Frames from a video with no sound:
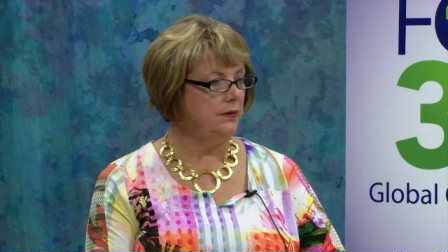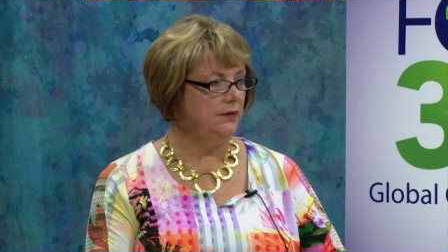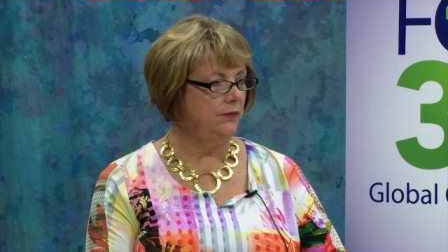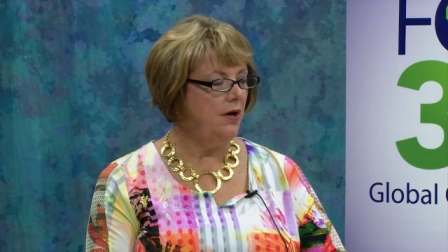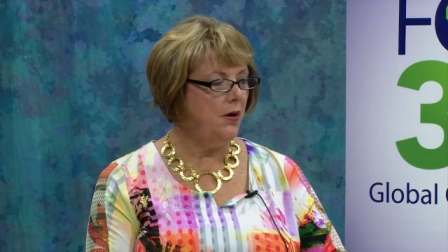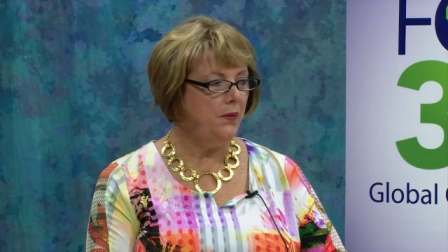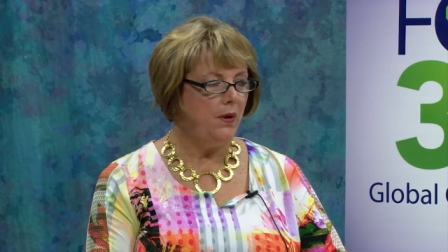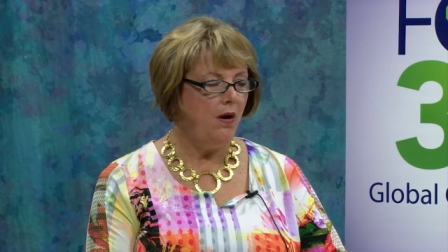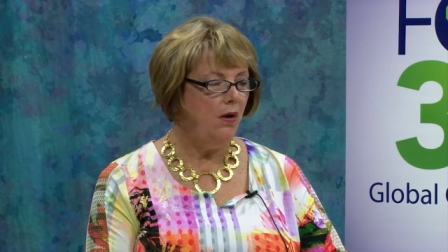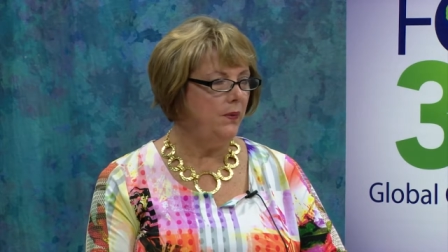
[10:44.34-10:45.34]
Mm-hmm. We're all,
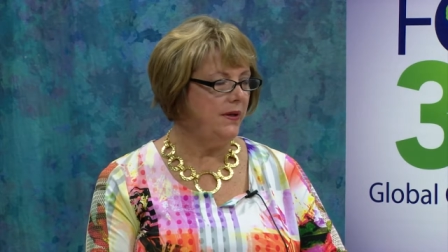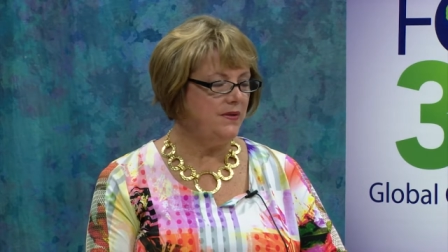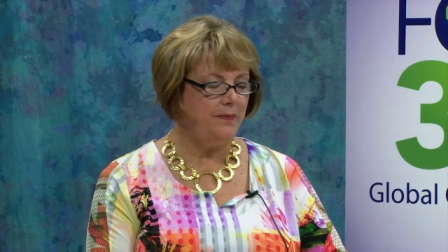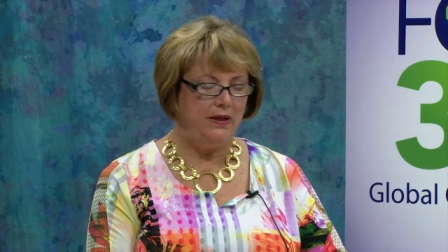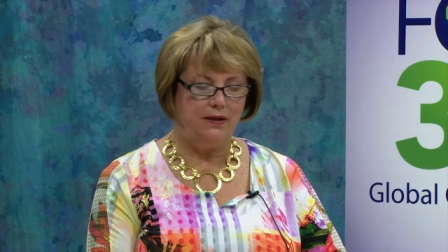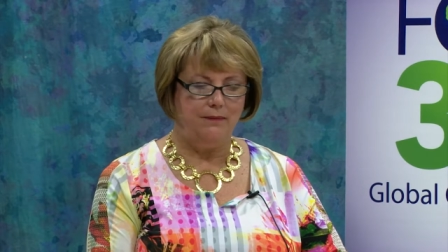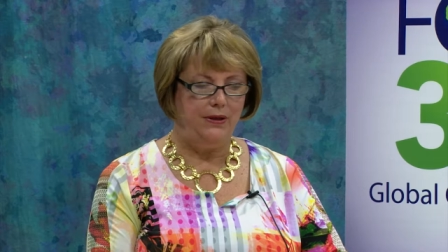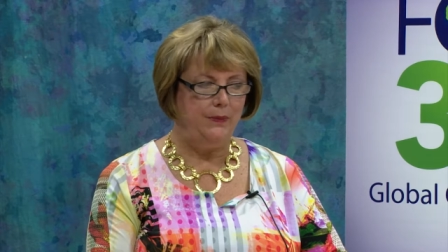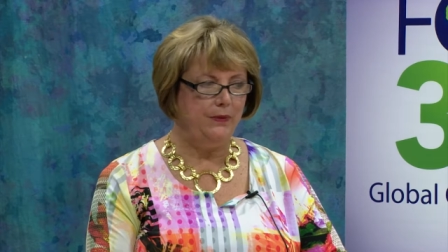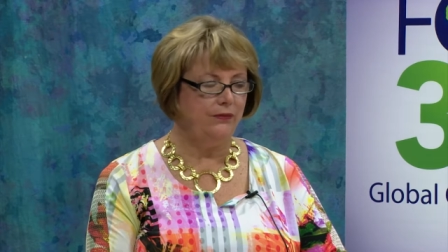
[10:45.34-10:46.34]
always meeting
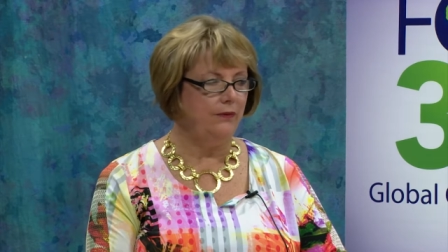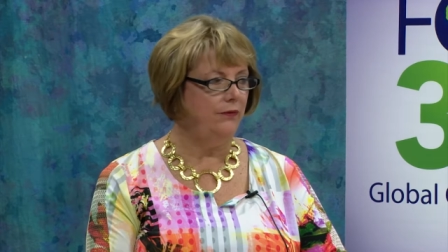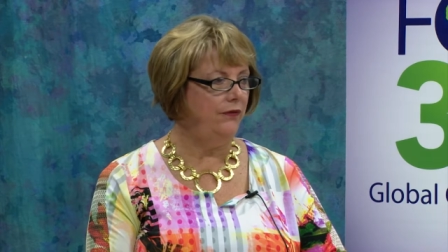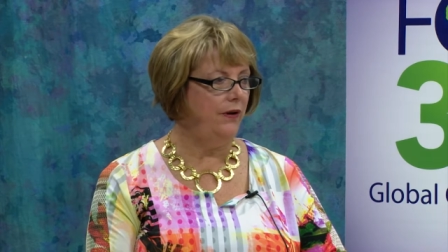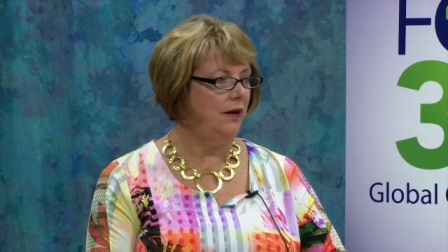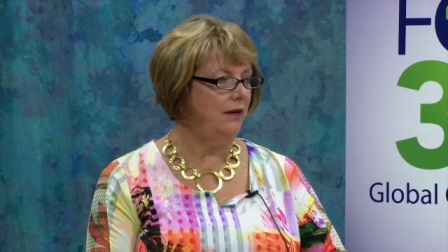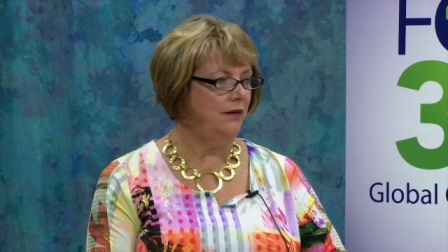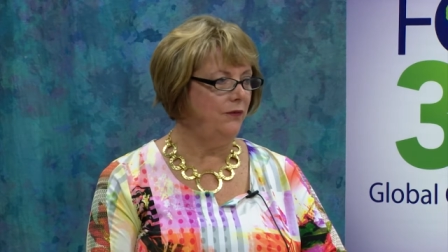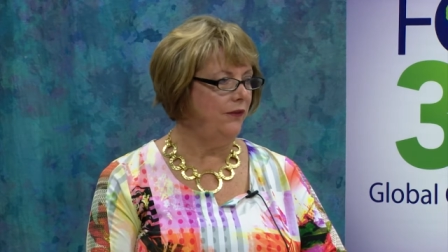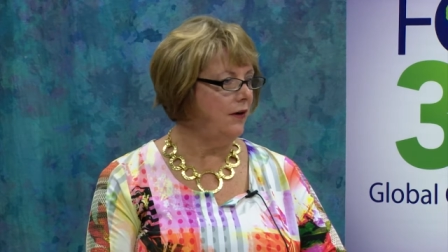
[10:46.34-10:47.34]
people from
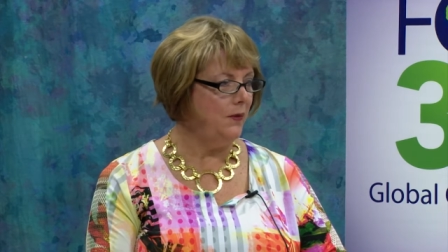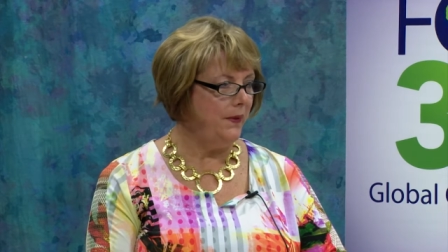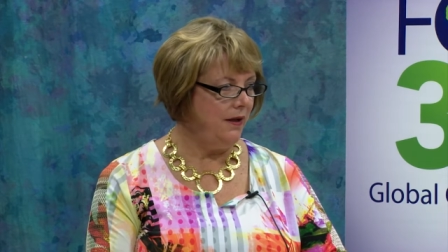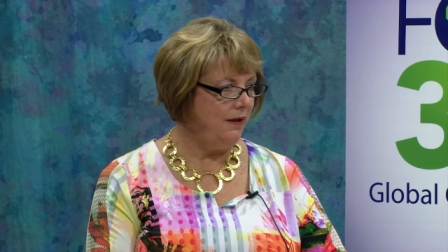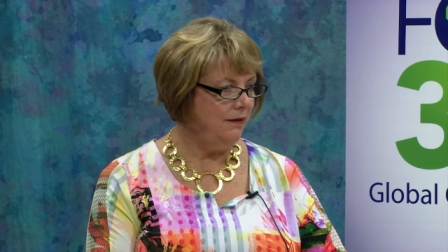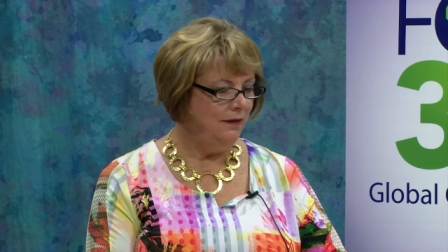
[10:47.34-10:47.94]
far, far away,